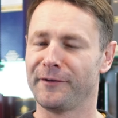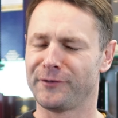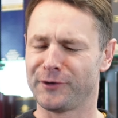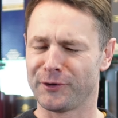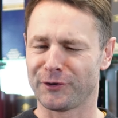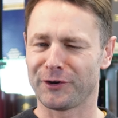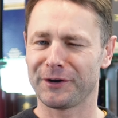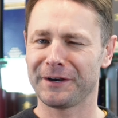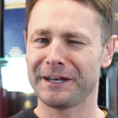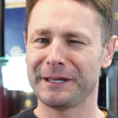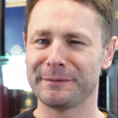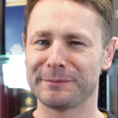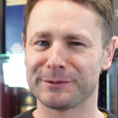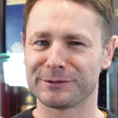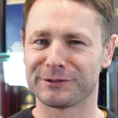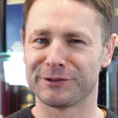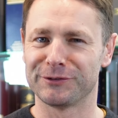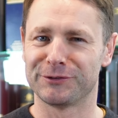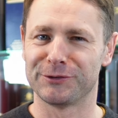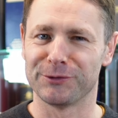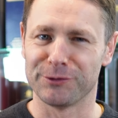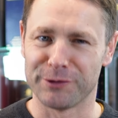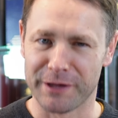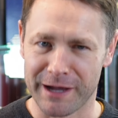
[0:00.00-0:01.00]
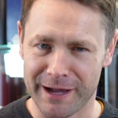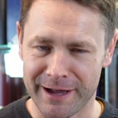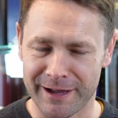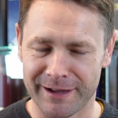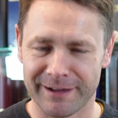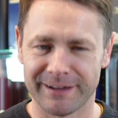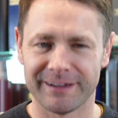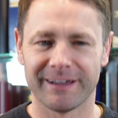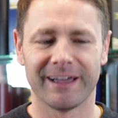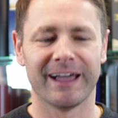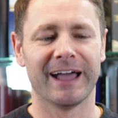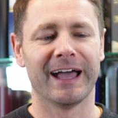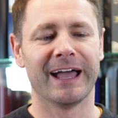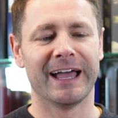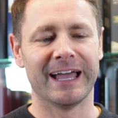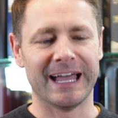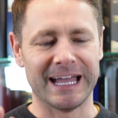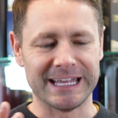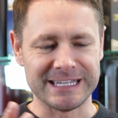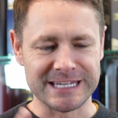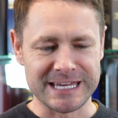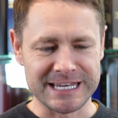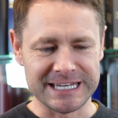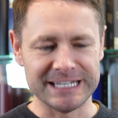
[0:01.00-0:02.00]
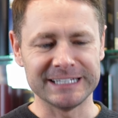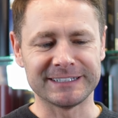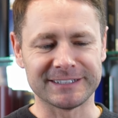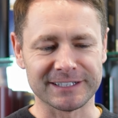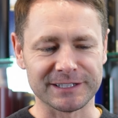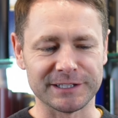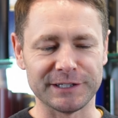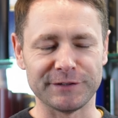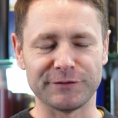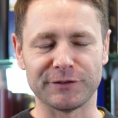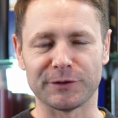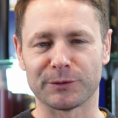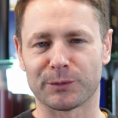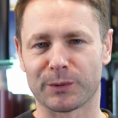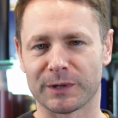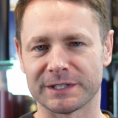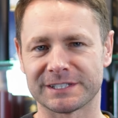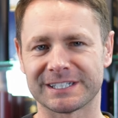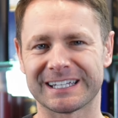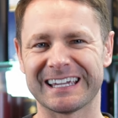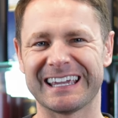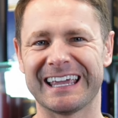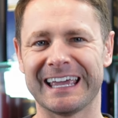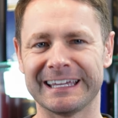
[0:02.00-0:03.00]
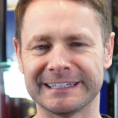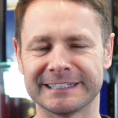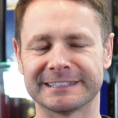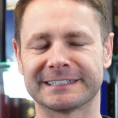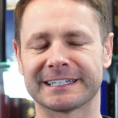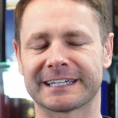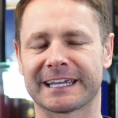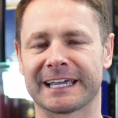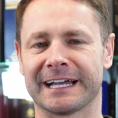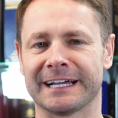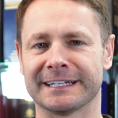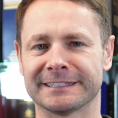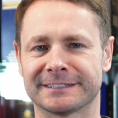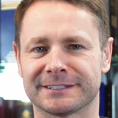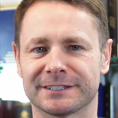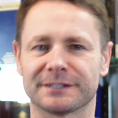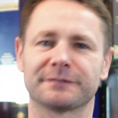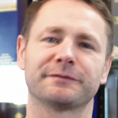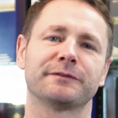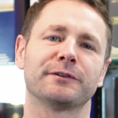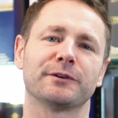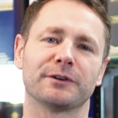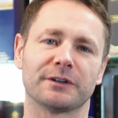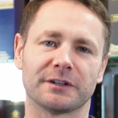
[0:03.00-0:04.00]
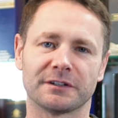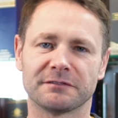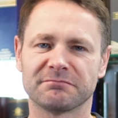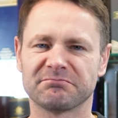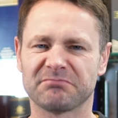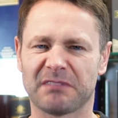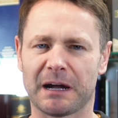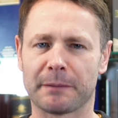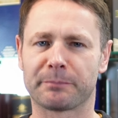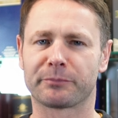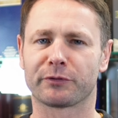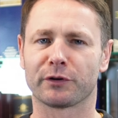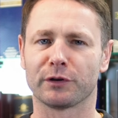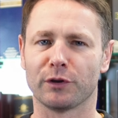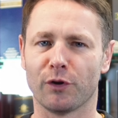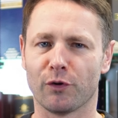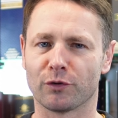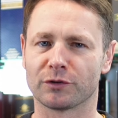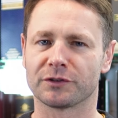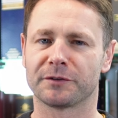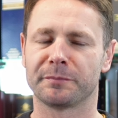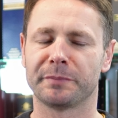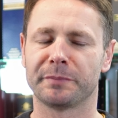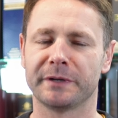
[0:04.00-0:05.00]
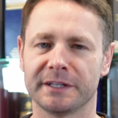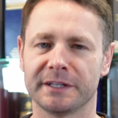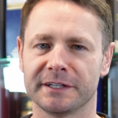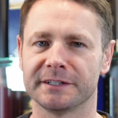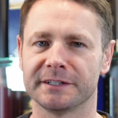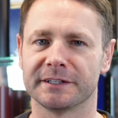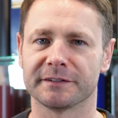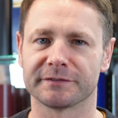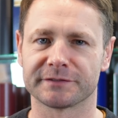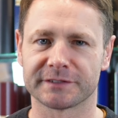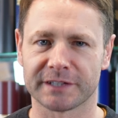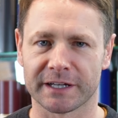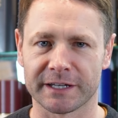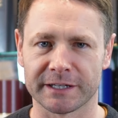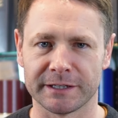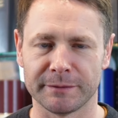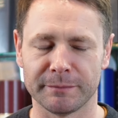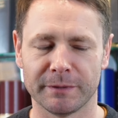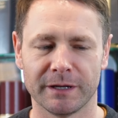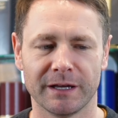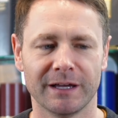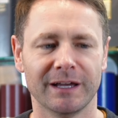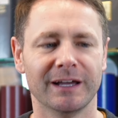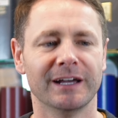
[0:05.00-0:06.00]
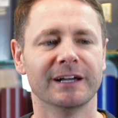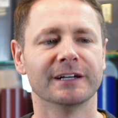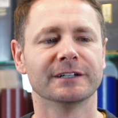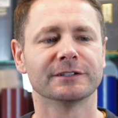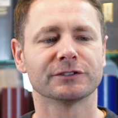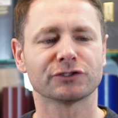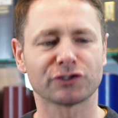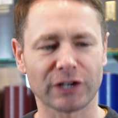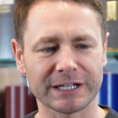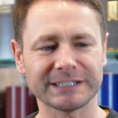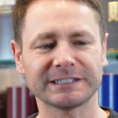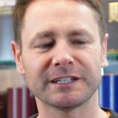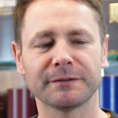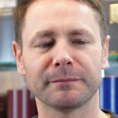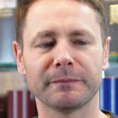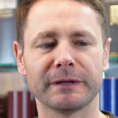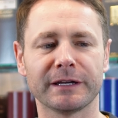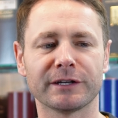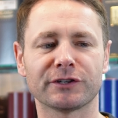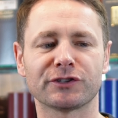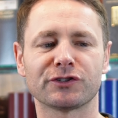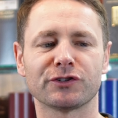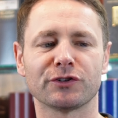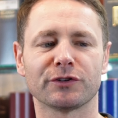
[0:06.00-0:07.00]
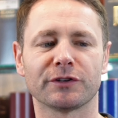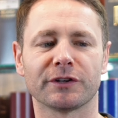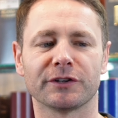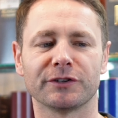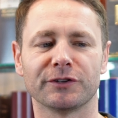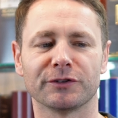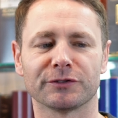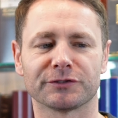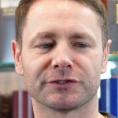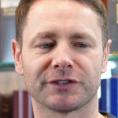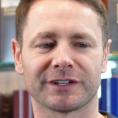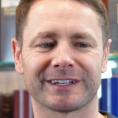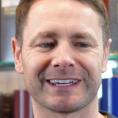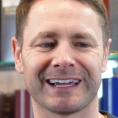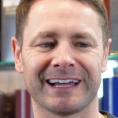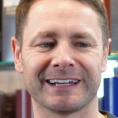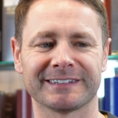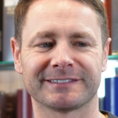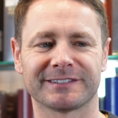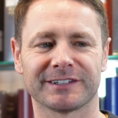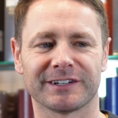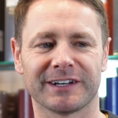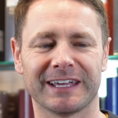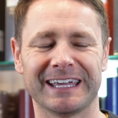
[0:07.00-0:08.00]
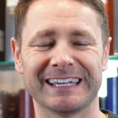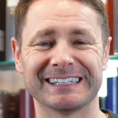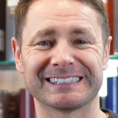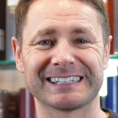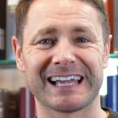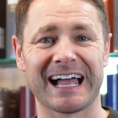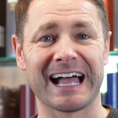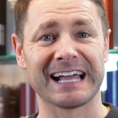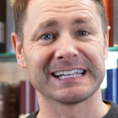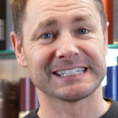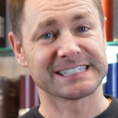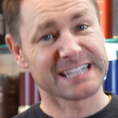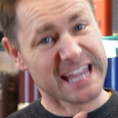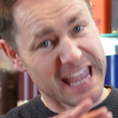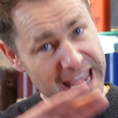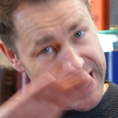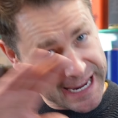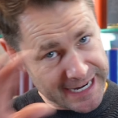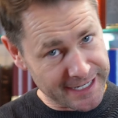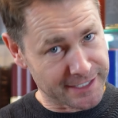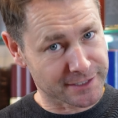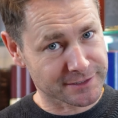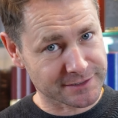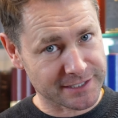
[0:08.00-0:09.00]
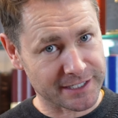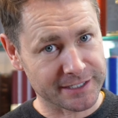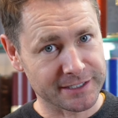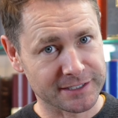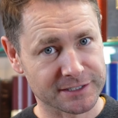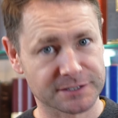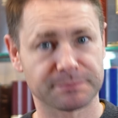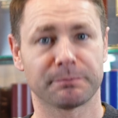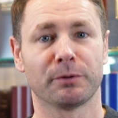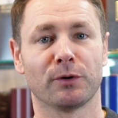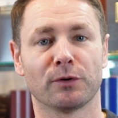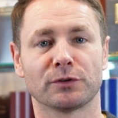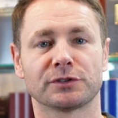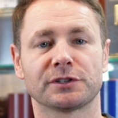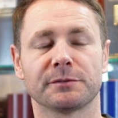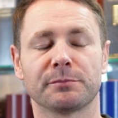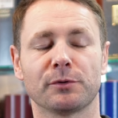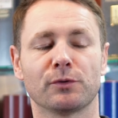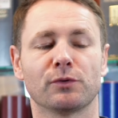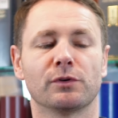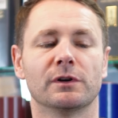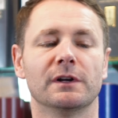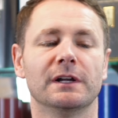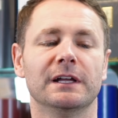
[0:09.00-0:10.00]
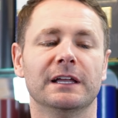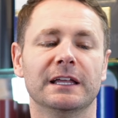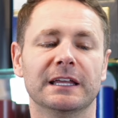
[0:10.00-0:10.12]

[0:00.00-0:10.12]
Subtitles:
If you're unable to do that and you need to leave your whisky in the decanter for a prolonged period of time, try to make sure that your decanter is as airtight as possible.